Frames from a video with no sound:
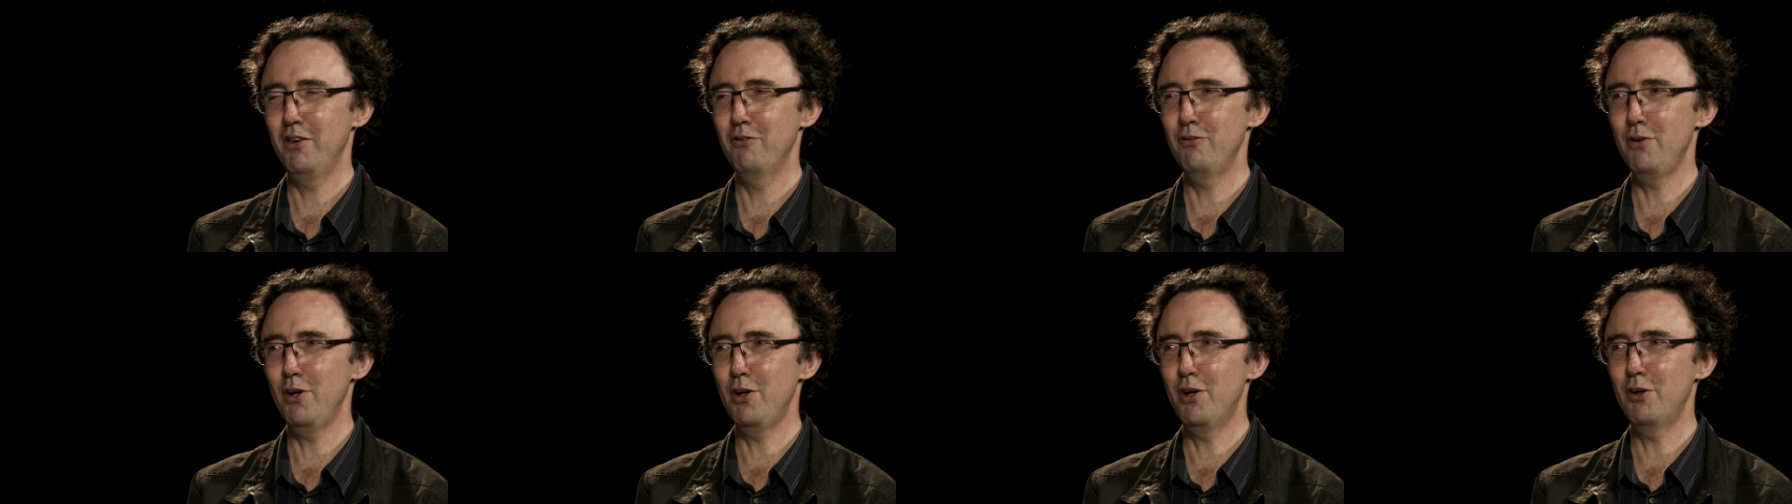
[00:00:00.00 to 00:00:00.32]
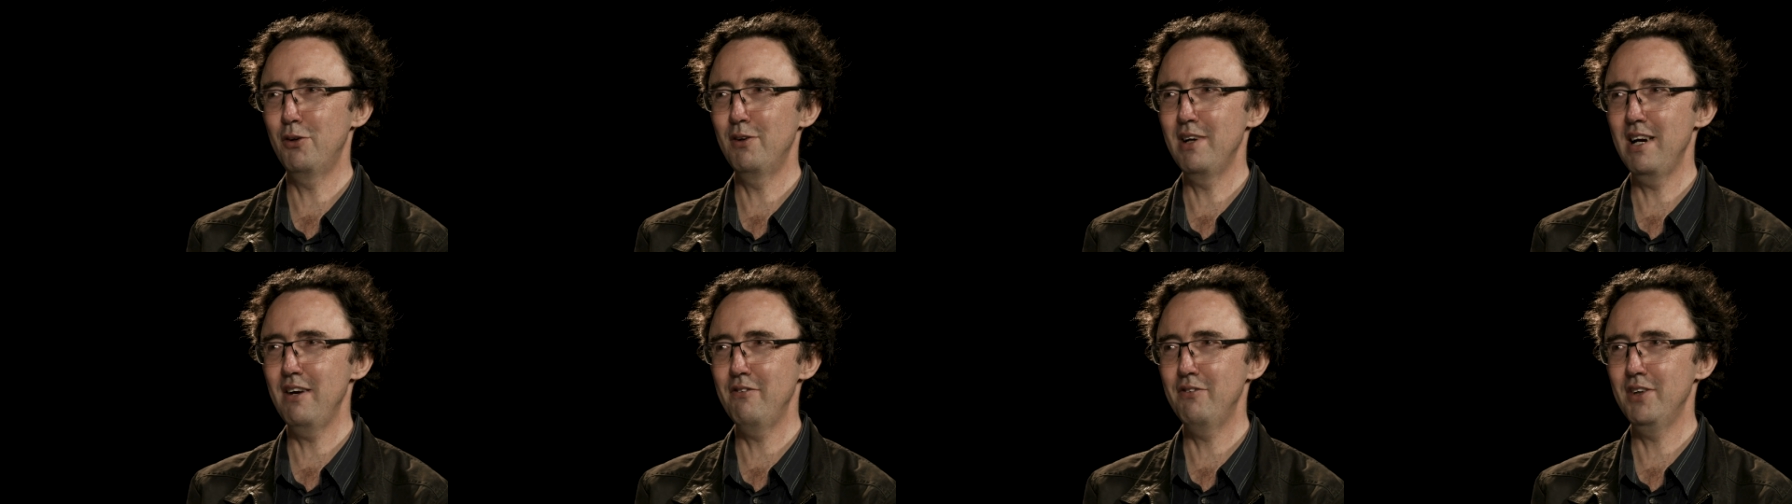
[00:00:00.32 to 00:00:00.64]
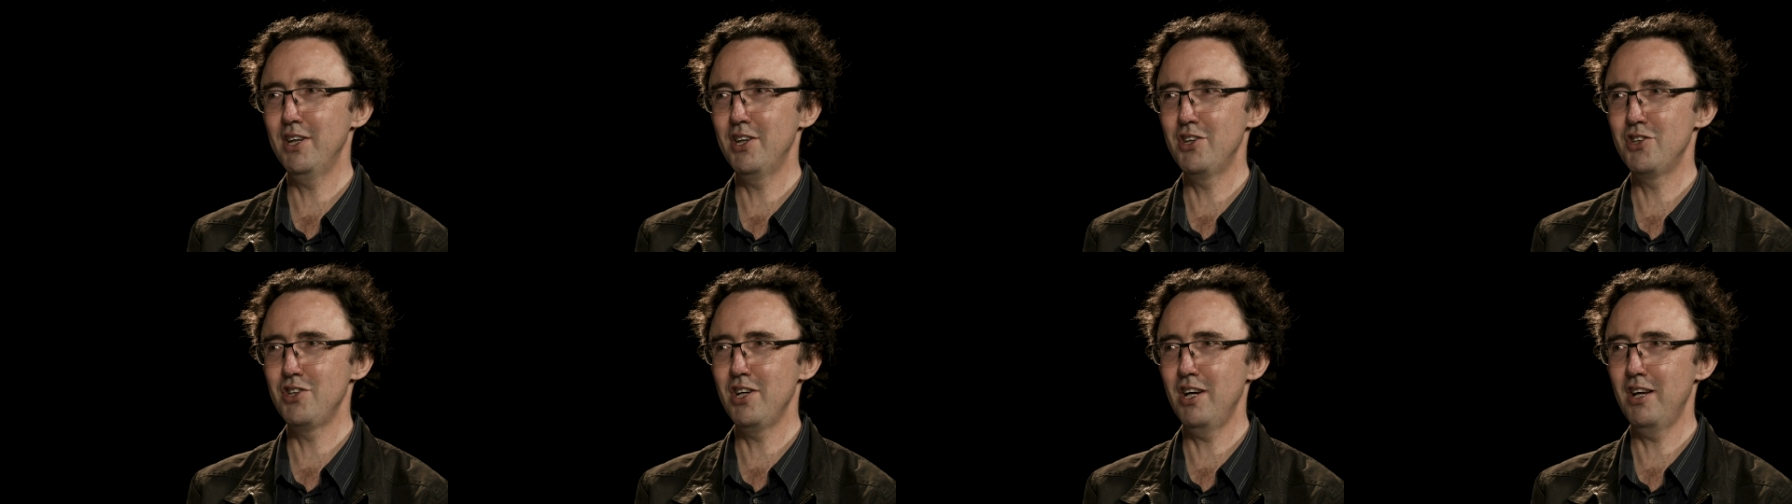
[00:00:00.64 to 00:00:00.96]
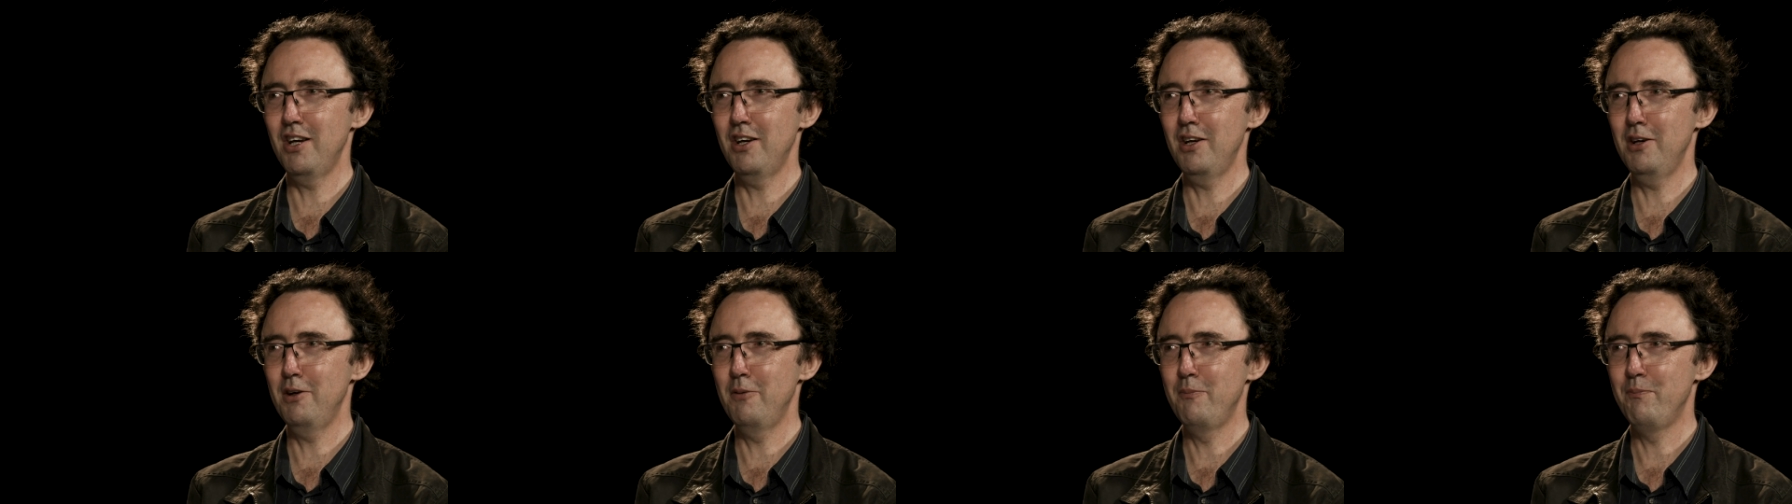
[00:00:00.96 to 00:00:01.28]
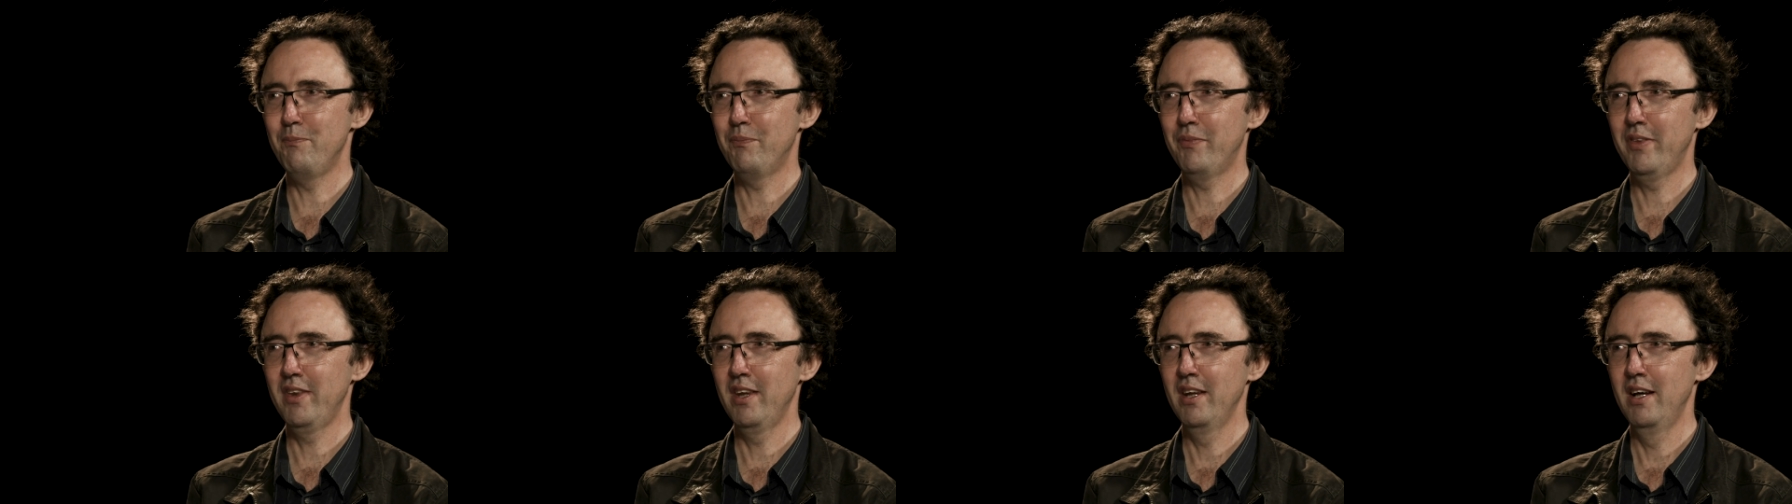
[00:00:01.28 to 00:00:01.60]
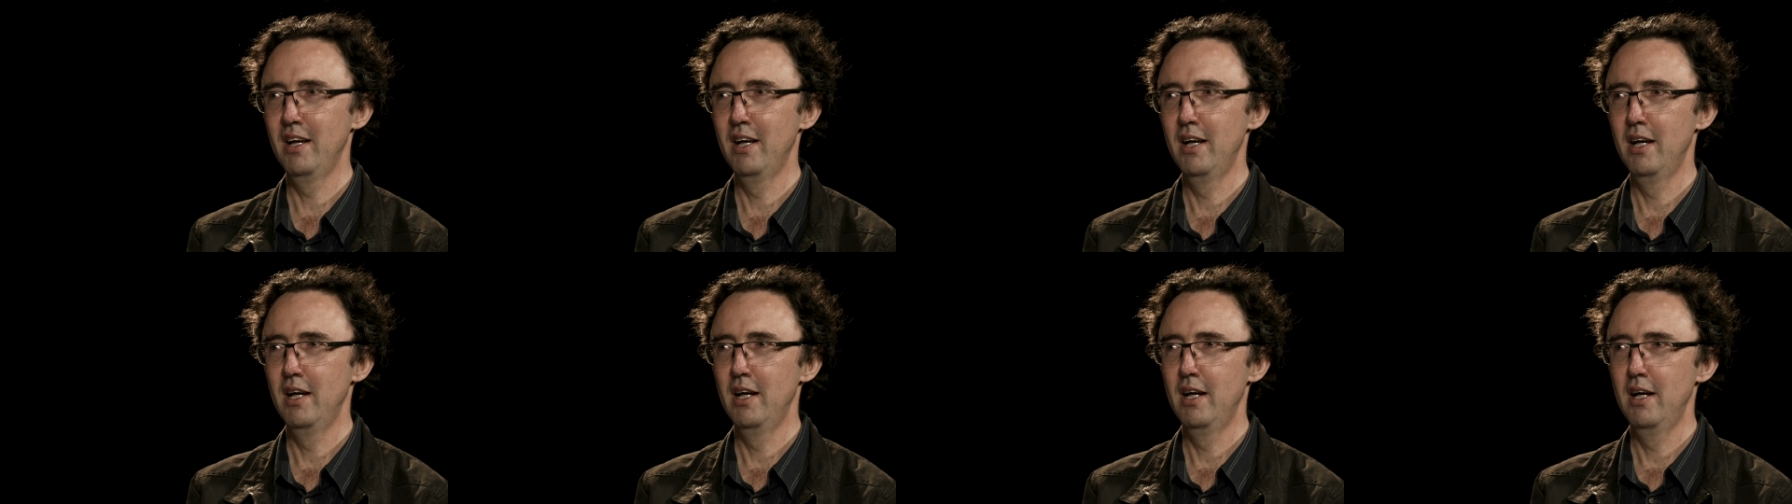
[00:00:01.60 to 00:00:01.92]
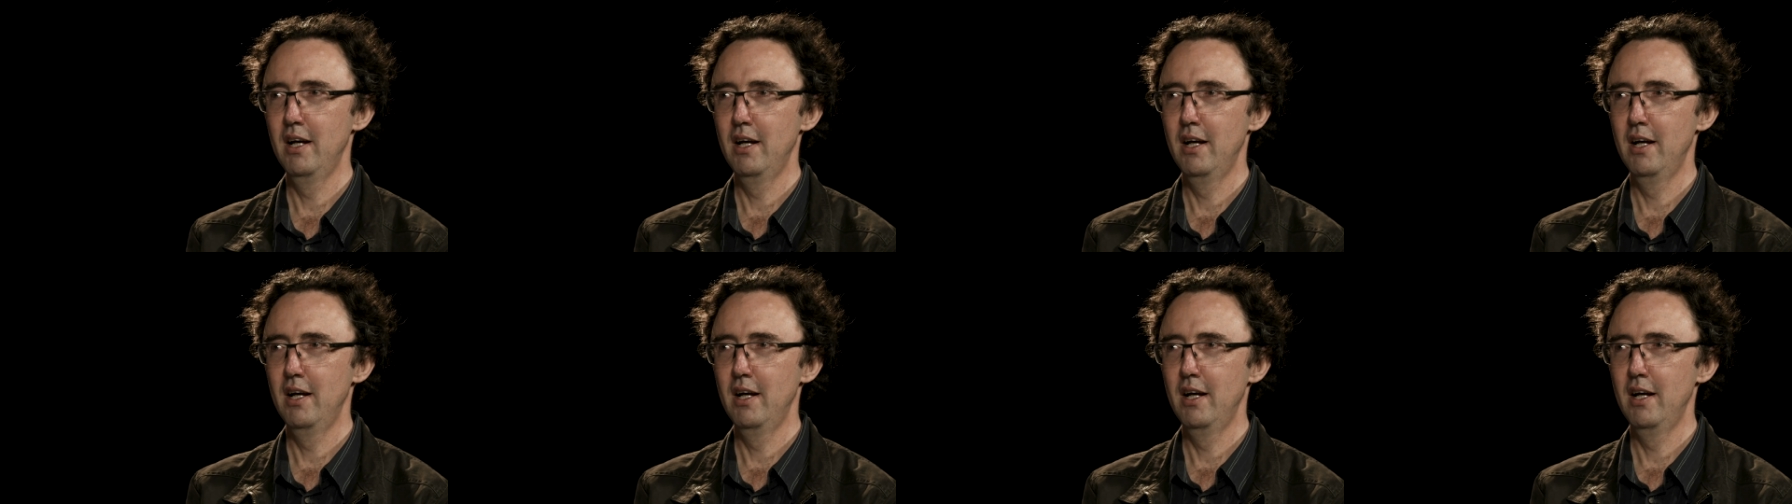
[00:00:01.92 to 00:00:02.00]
photographic shutter. Mm.